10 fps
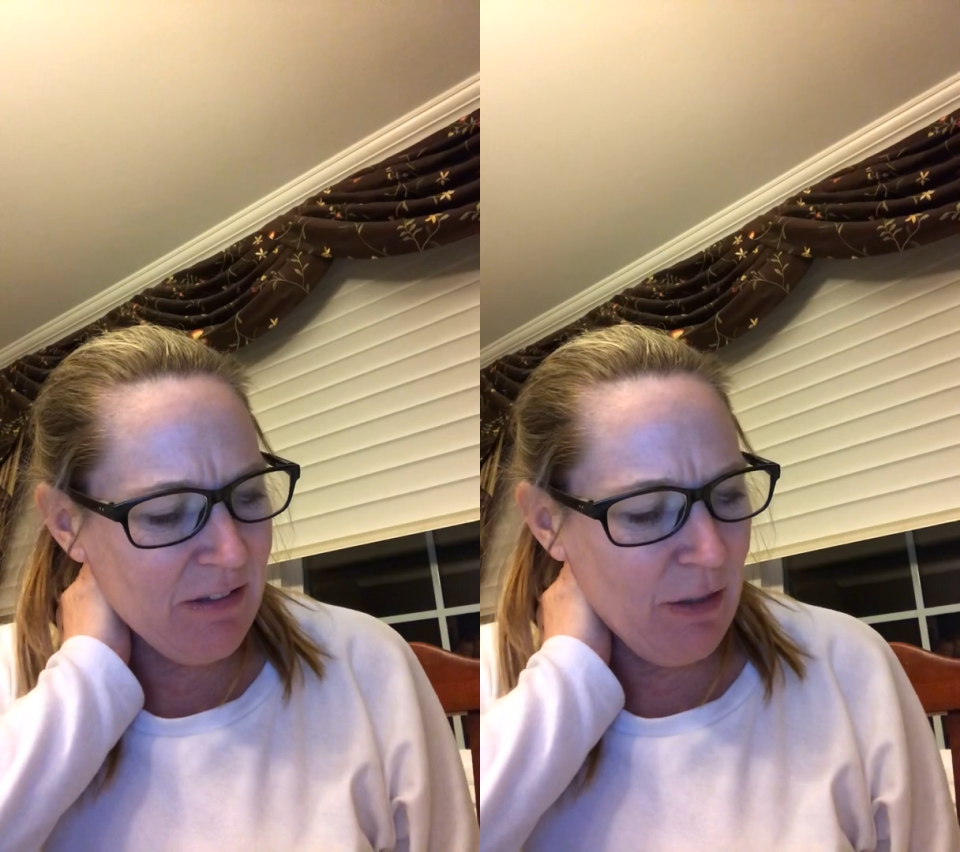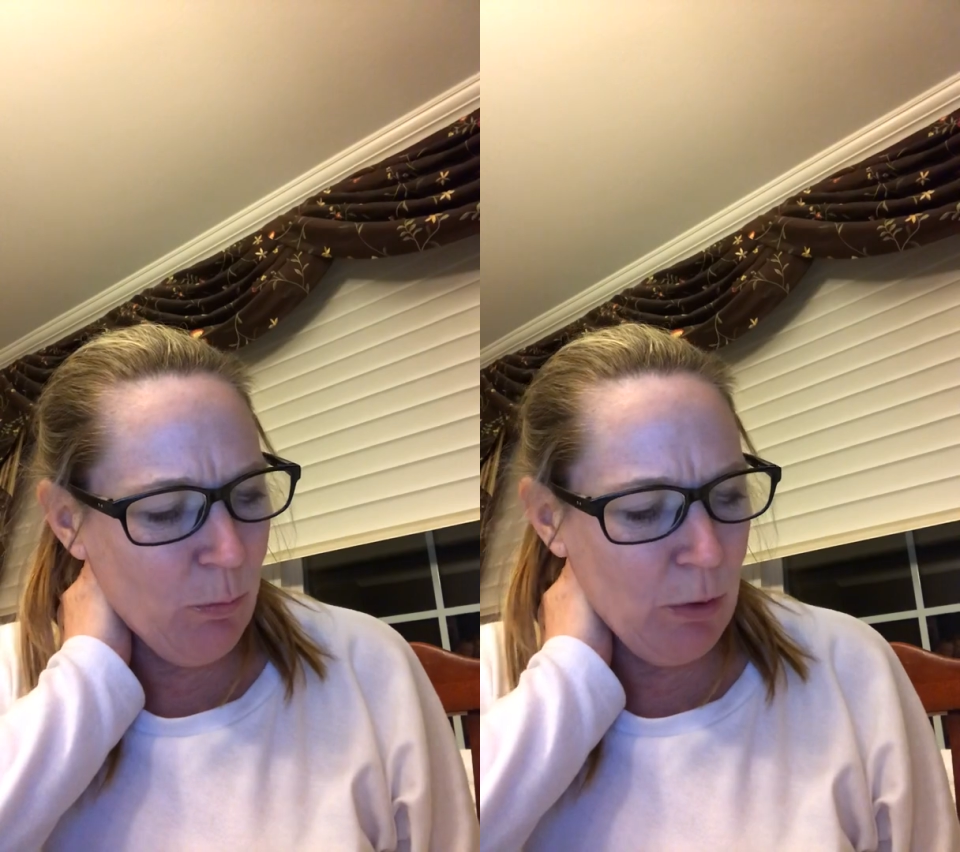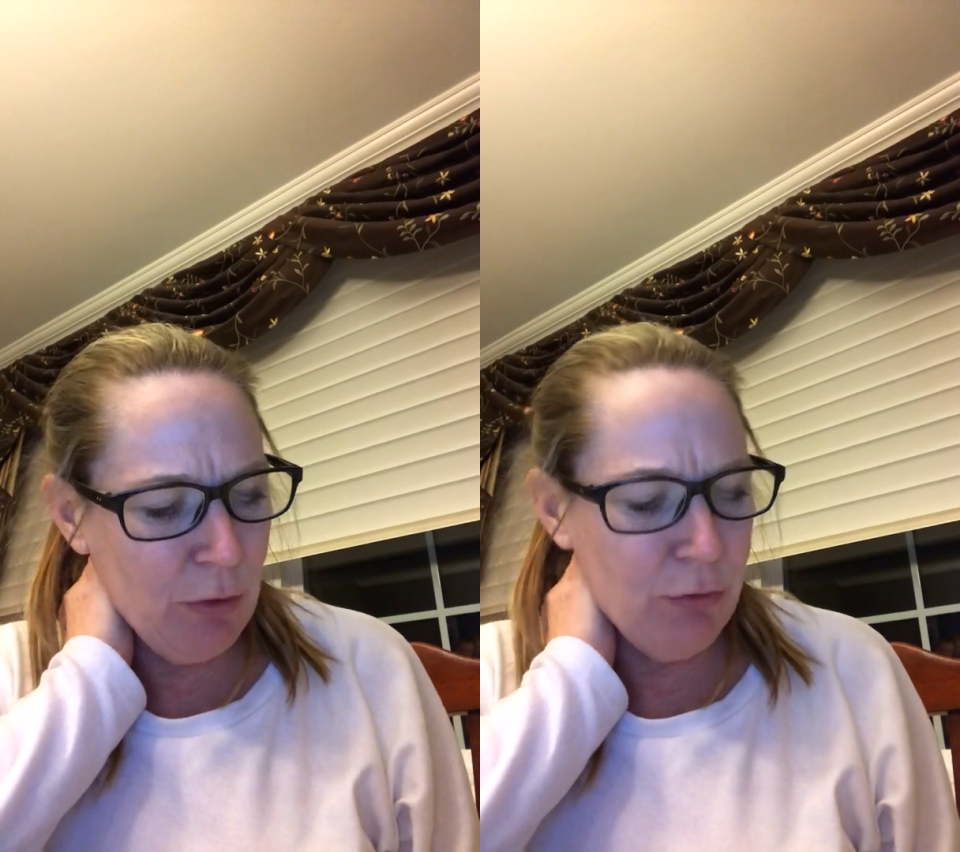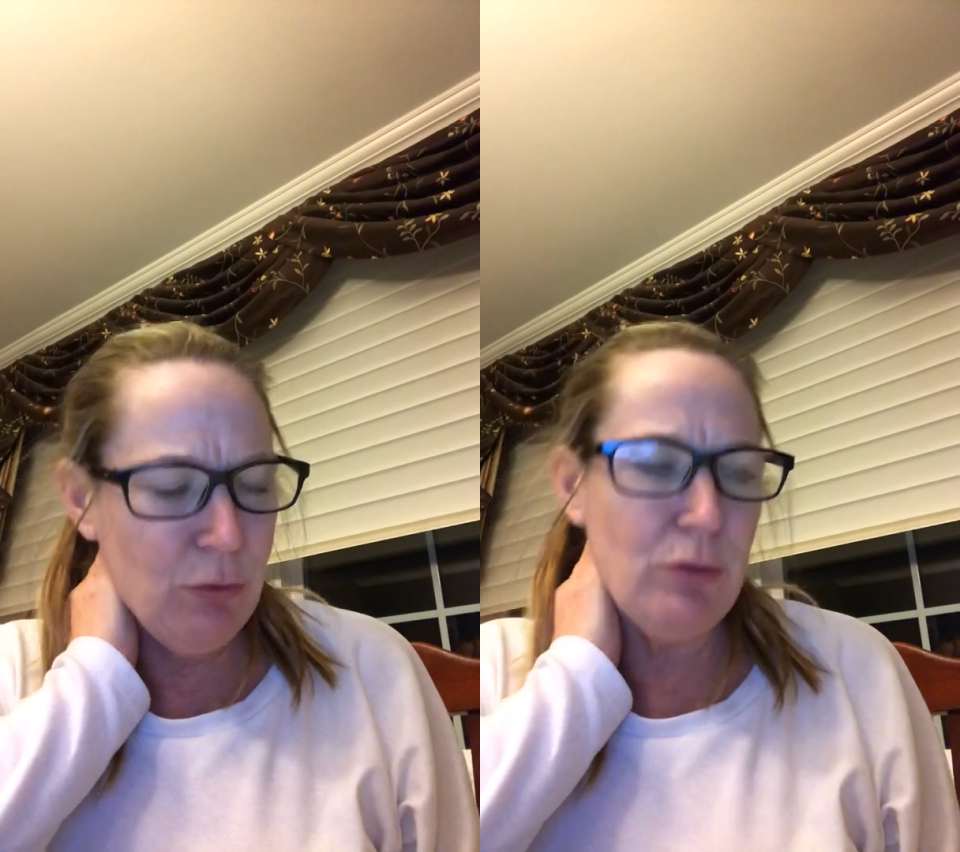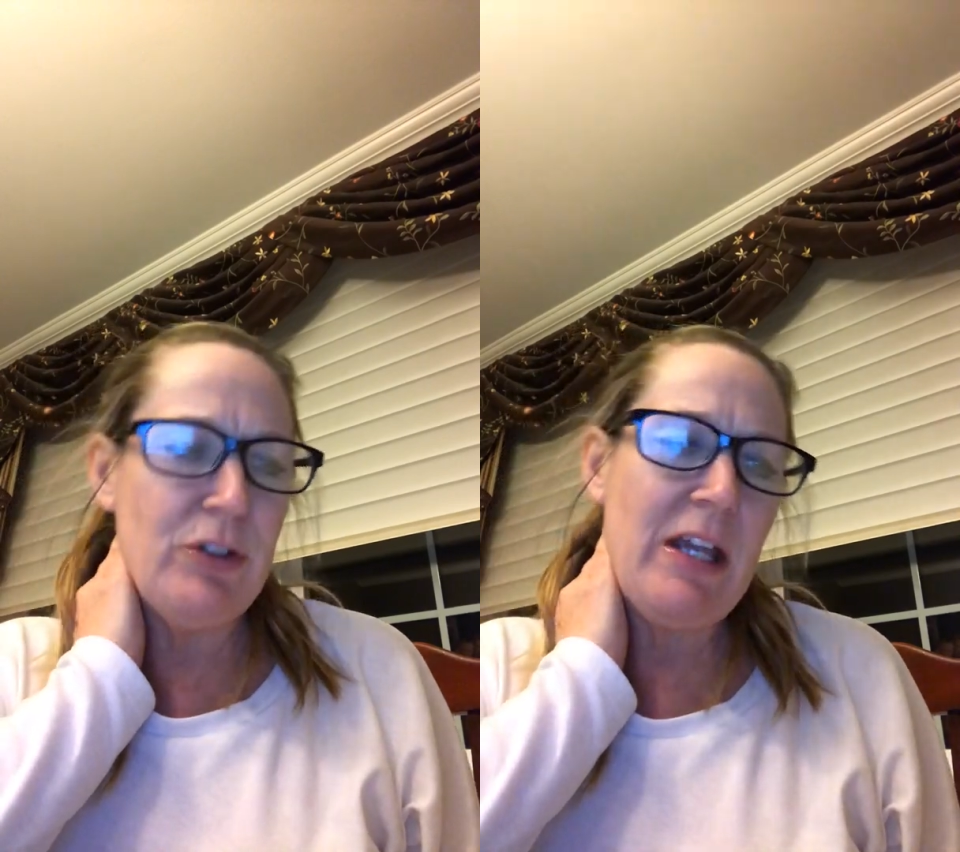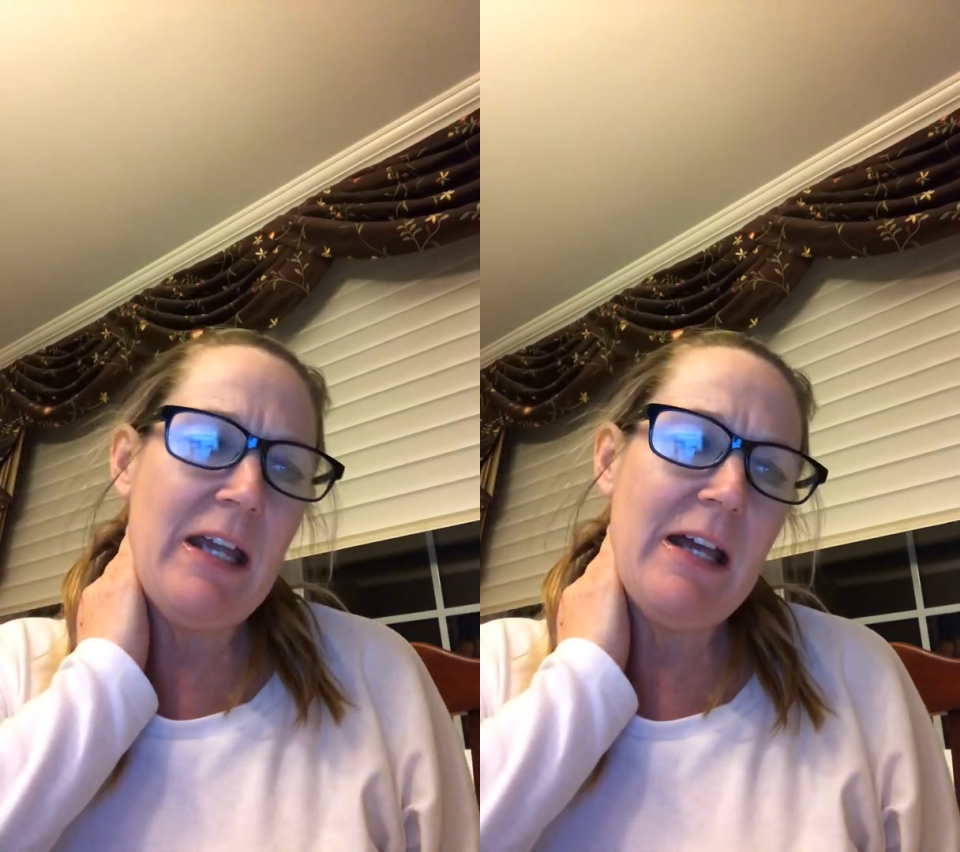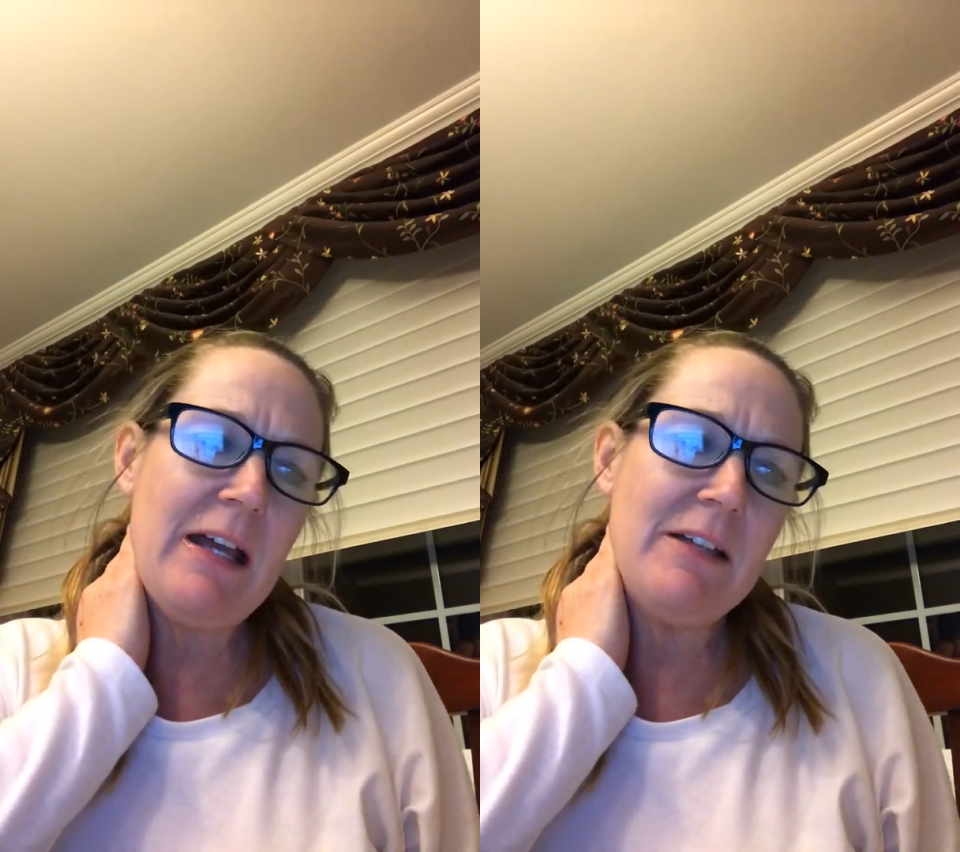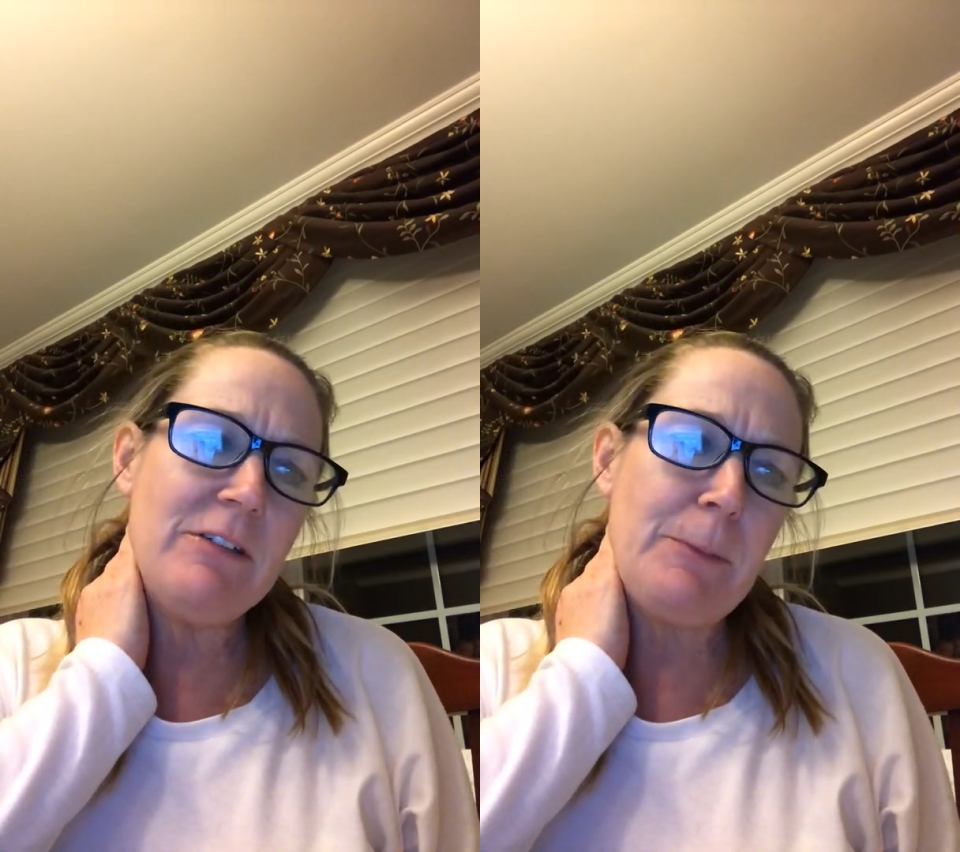of the world news,
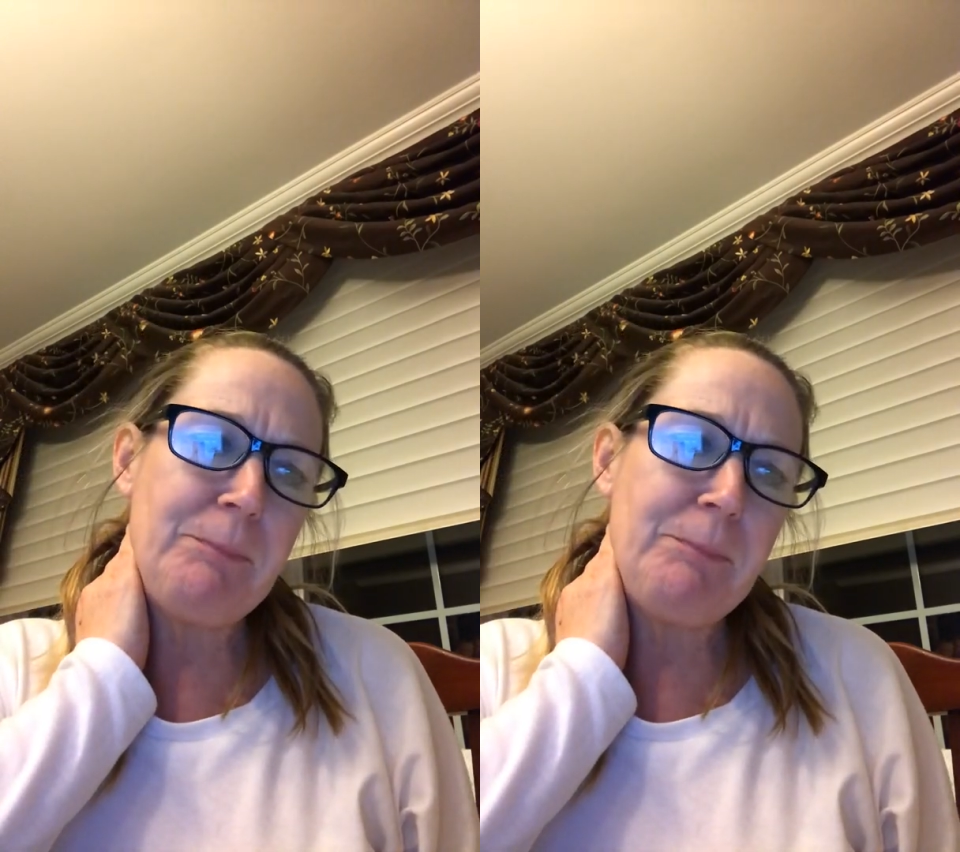and